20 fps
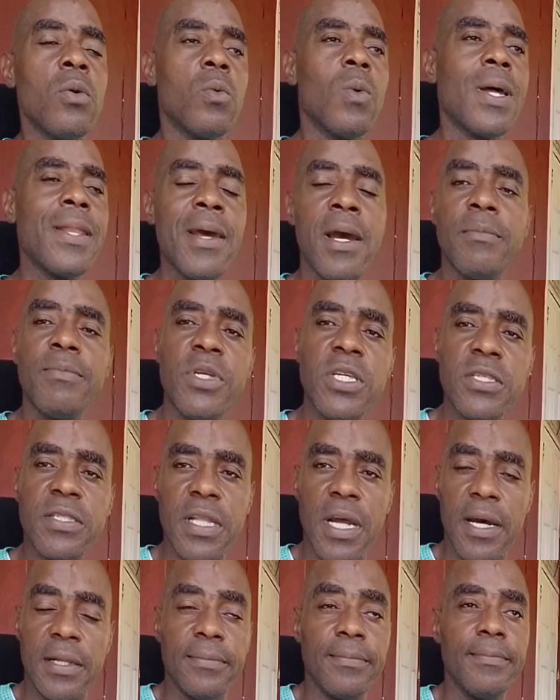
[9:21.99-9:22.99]
What happens
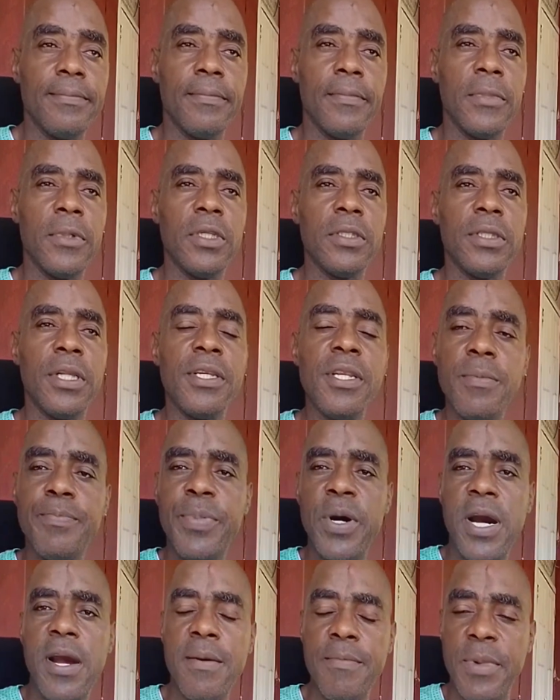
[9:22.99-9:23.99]
is that the
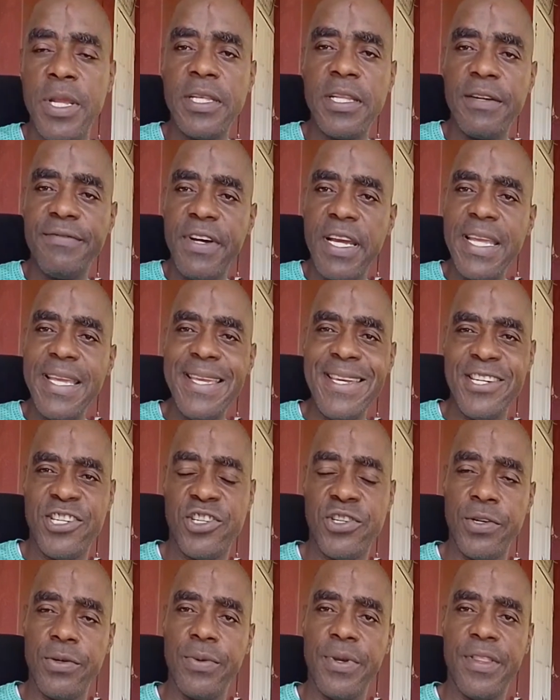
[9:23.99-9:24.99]
department have an
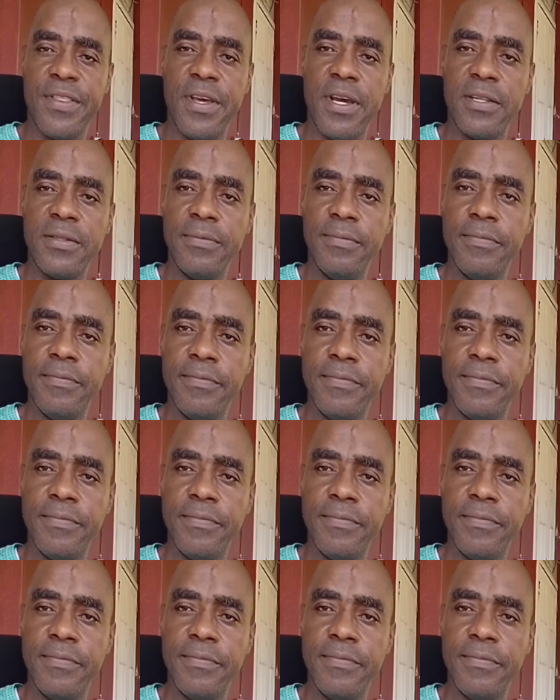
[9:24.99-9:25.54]
issue with that.